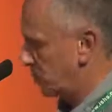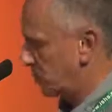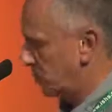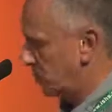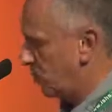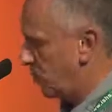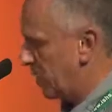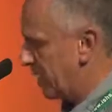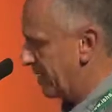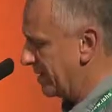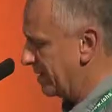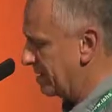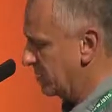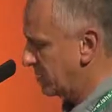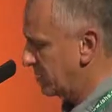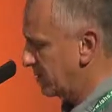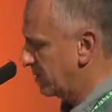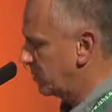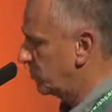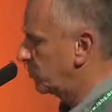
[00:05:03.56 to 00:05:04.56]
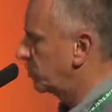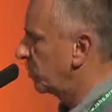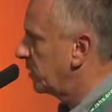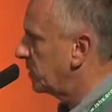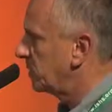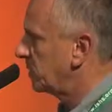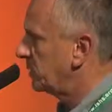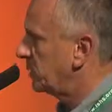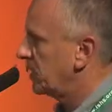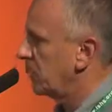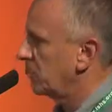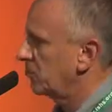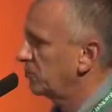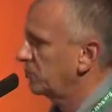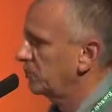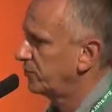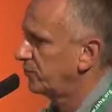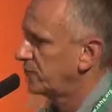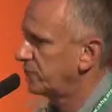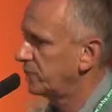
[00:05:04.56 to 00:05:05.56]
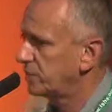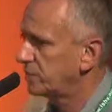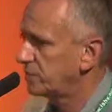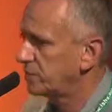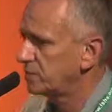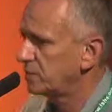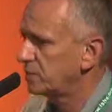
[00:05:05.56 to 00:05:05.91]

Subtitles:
Why these 20 out of over